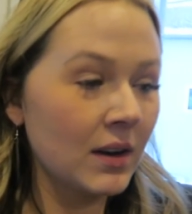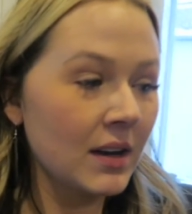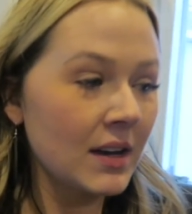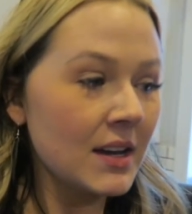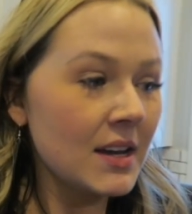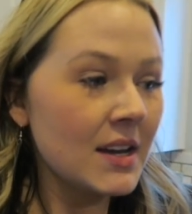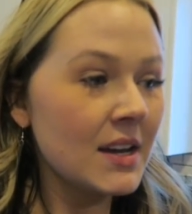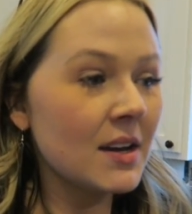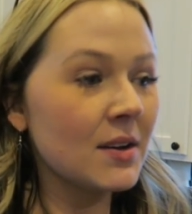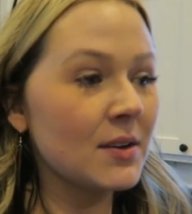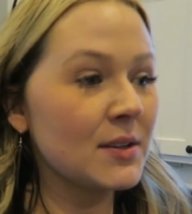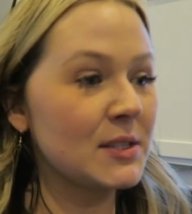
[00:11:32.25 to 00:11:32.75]
I
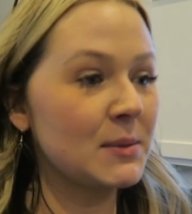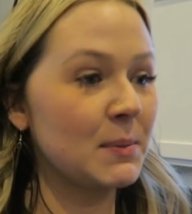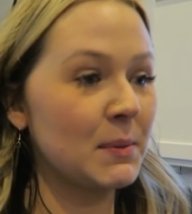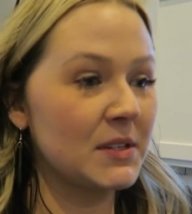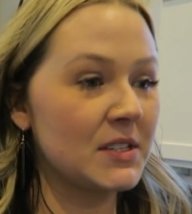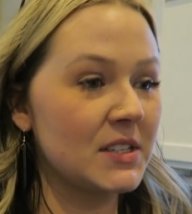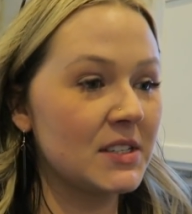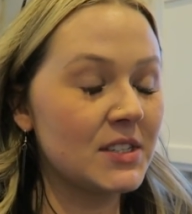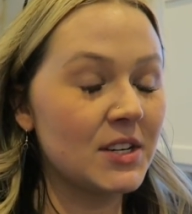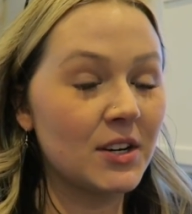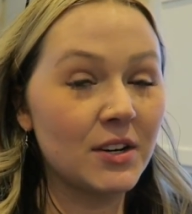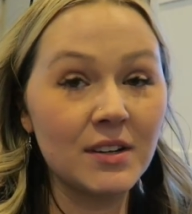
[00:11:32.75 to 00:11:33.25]
was
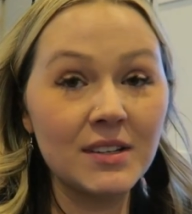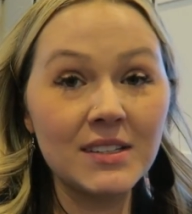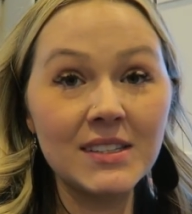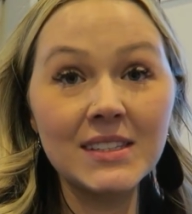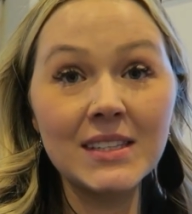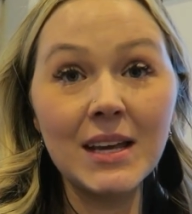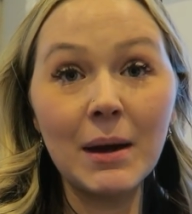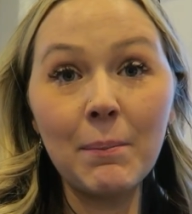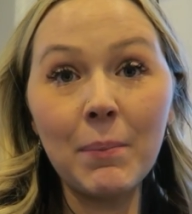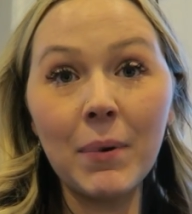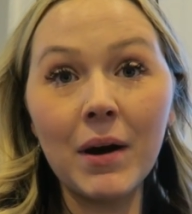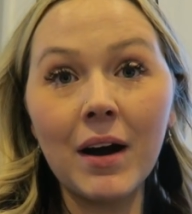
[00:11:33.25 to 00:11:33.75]
about to start
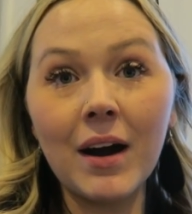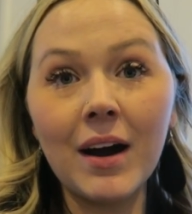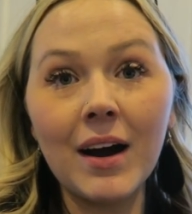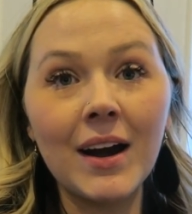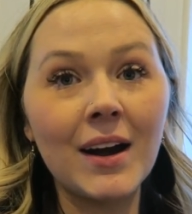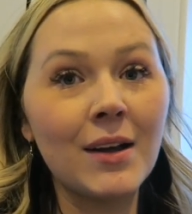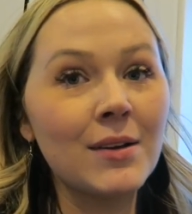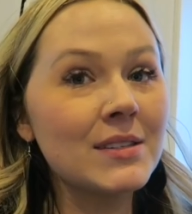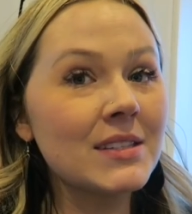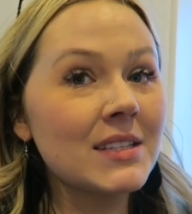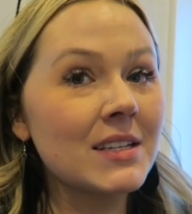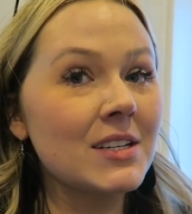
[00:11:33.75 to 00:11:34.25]
supper,
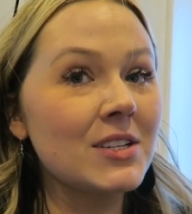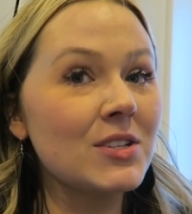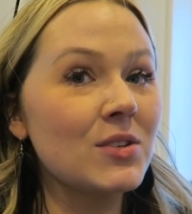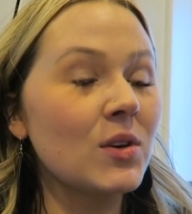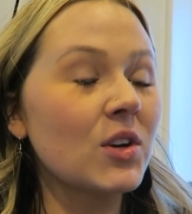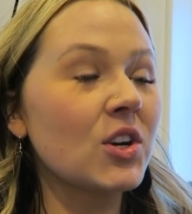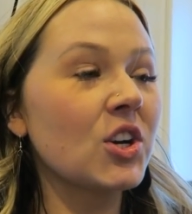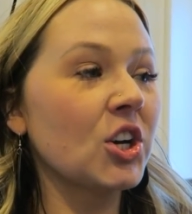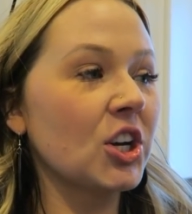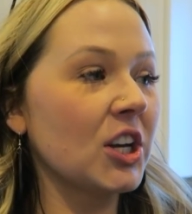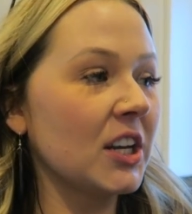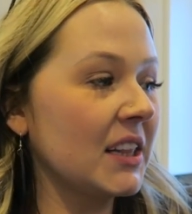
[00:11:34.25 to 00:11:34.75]
and I was gonna
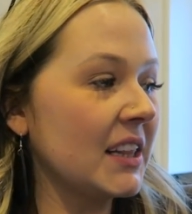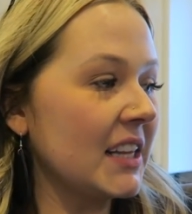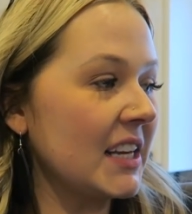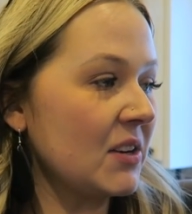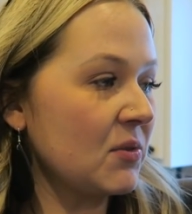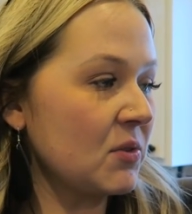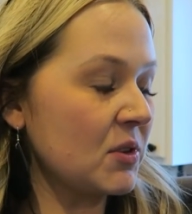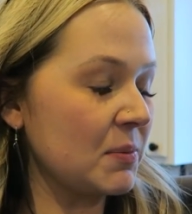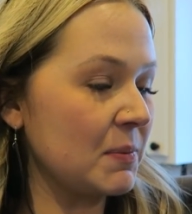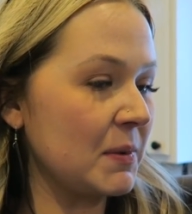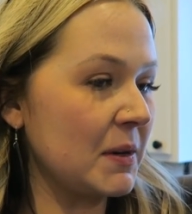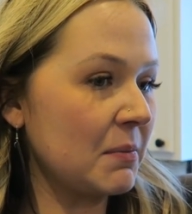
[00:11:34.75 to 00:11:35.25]
do a cook and
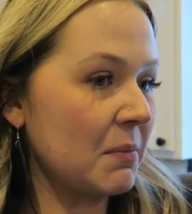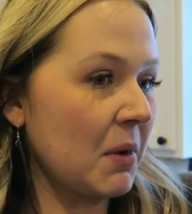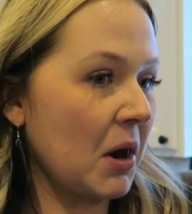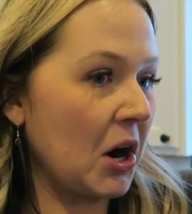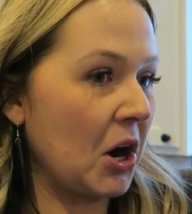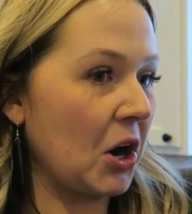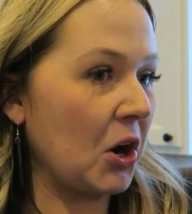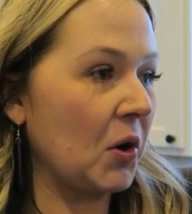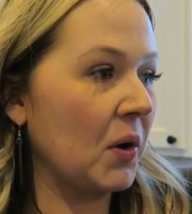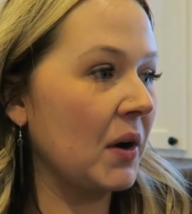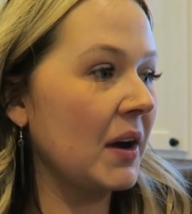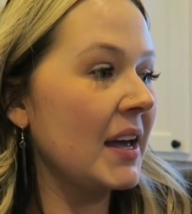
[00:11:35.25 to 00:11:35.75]
clean with me
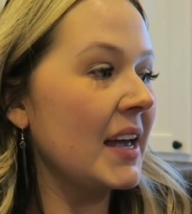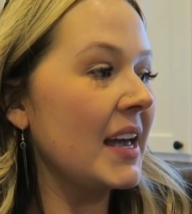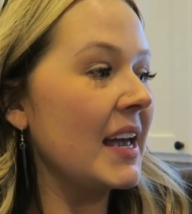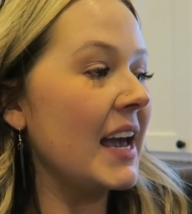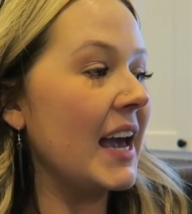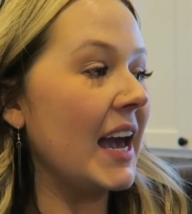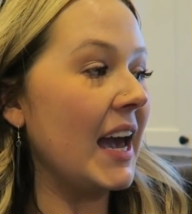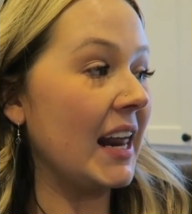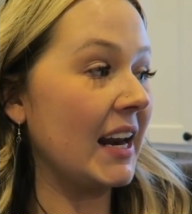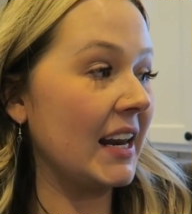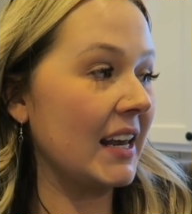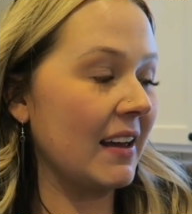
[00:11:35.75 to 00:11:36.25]
tomorrow,
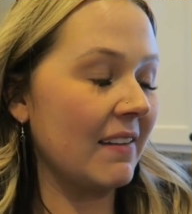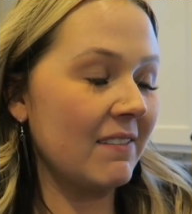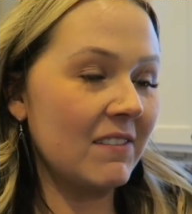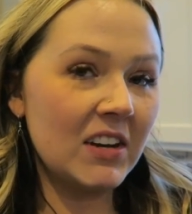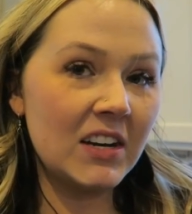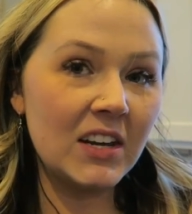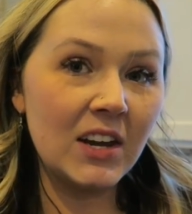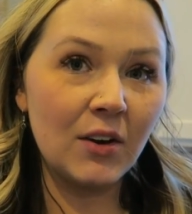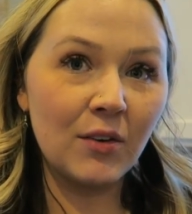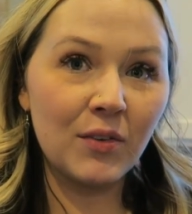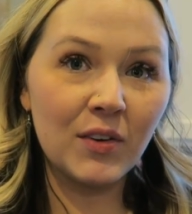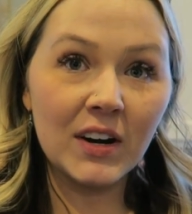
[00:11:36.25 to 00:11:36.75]
edit a
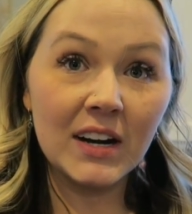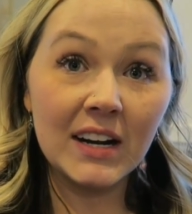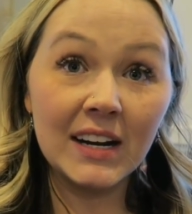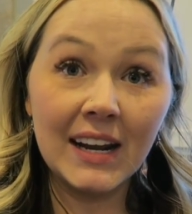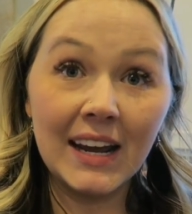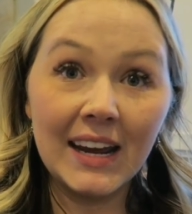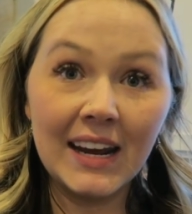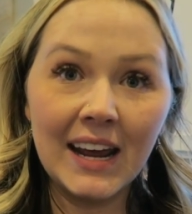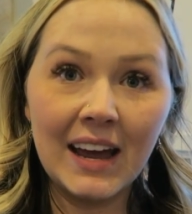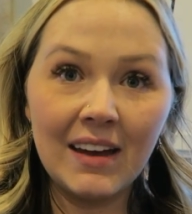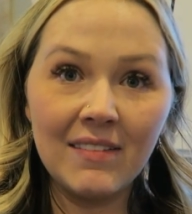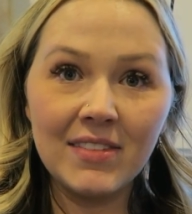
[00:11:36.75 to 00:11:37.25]
video for
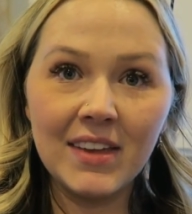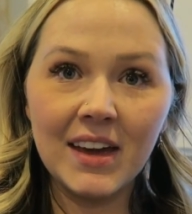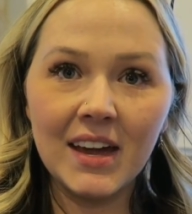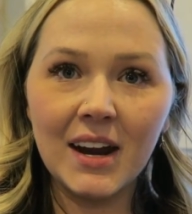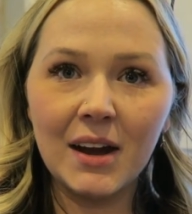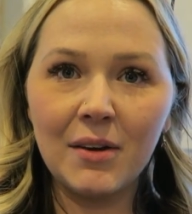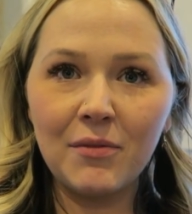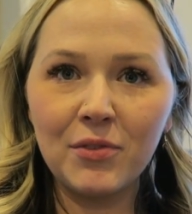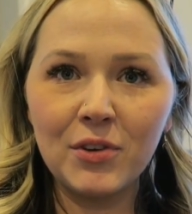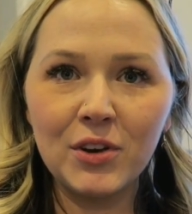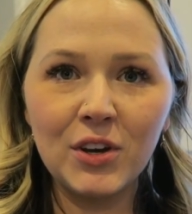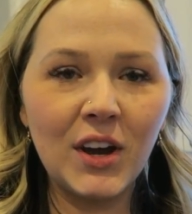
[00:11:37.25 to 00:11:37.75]
tonight, have
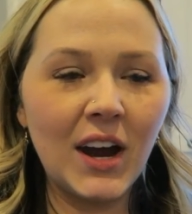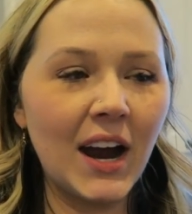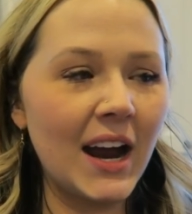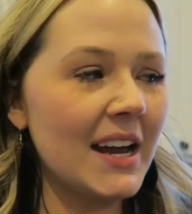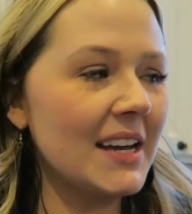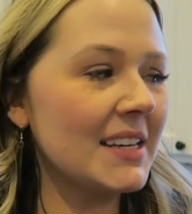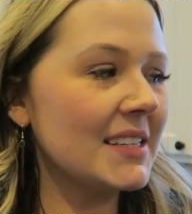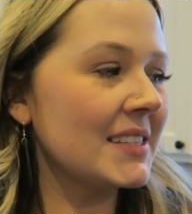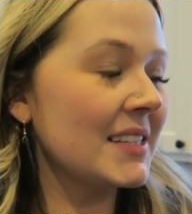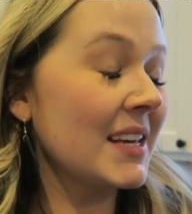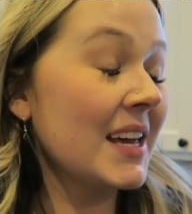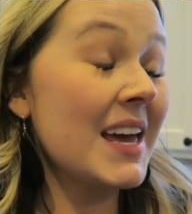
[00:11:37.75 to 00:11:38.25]
that up for you
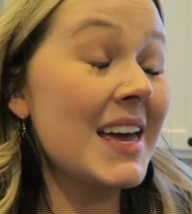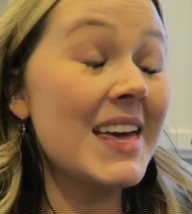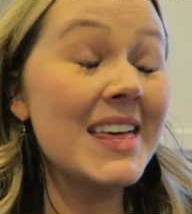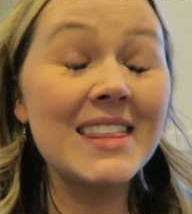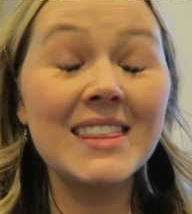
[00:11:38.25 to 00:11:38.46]
guys.